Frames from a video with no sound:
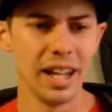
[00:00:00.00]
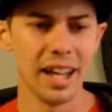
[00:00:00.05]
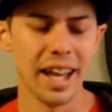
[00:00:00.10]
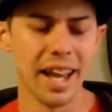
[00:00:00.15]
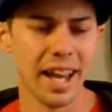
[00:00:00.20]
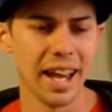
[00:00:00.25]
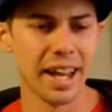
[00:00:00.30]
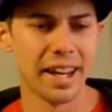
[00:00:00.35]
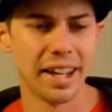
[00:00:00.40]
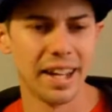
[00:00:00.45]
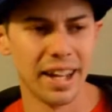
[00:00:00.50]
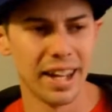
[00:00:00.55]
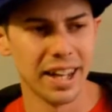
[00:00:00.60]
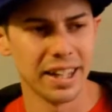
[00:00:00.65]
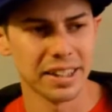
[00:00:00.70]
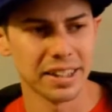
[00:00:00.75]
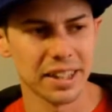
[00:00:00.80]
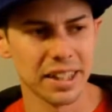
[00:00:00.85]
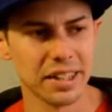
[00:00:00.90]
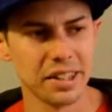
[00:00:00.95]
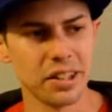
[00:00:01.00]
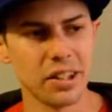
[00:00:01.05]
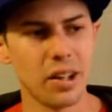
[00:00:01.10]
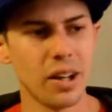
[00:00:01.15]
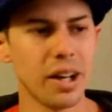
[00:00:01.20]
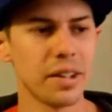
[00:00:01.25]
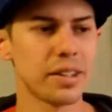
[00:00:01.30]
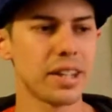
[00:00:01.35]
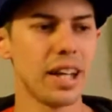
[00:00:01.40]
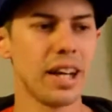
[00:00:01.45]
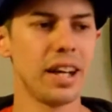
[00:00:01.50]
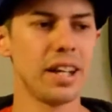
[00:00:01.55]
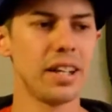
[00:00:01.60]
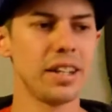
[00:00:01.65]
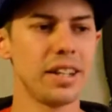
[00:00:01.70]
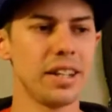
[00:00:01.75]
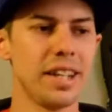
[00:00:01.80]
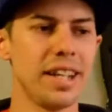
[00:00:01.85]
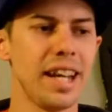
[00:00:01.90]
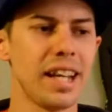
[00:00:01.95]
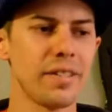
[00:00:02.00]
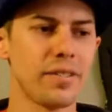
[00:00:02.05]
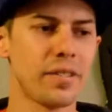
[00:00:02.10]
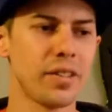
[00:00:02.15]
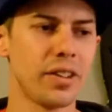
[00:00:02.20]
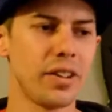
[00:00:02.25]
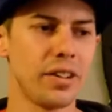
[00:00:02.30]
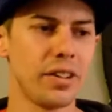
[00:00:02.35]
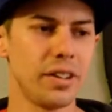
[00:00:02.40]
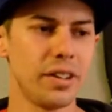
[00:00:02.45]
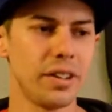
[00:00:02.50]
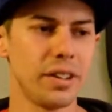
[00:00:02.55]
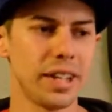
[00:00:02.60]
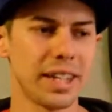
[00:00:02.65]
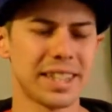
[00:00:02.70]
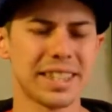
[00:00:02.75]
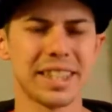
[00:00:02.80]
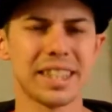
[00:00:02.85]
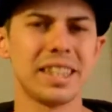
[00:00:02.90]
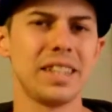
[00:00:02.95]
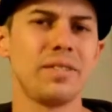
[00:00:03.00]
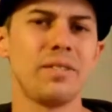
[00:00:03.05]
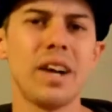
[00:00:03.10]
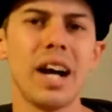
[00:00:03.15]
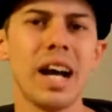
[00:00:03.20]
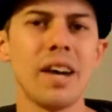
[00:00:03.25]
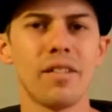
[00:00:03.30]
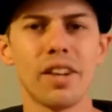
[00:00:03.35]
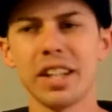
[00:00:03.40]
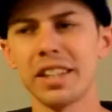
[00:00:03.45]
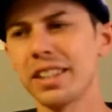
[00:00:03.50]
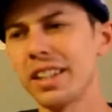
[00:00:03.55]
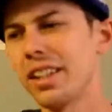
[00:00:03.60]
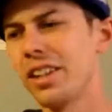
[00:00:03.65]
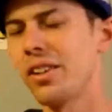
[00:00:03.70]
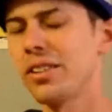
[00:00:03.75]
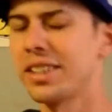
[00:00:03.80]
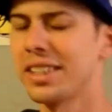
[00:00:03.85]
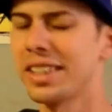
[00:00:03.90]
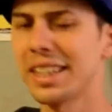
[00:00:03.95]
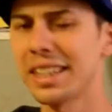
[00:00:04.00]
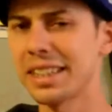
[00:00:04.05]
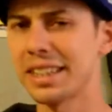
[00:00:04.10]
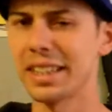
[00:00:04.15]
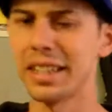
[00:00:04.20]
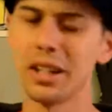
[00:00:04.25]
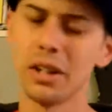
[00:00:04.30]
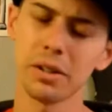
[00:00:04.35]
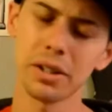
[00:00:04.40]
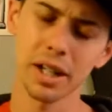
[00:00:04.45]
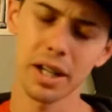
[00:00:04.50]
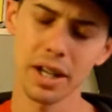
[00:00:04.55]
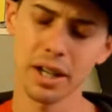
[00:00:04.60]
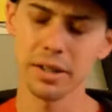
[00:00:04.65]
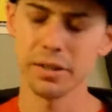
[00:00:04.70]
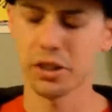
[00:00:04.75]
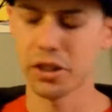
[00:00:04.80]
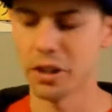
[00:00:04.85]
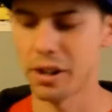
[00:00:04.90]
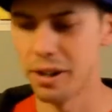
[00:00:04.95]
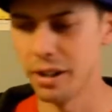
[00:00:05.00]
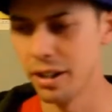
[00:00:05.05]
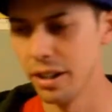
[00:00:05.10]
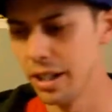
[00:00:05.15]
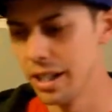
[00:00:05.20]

And uh, I said, you know, I, he had it for like 65 and I said, oh, 60, okay, sure.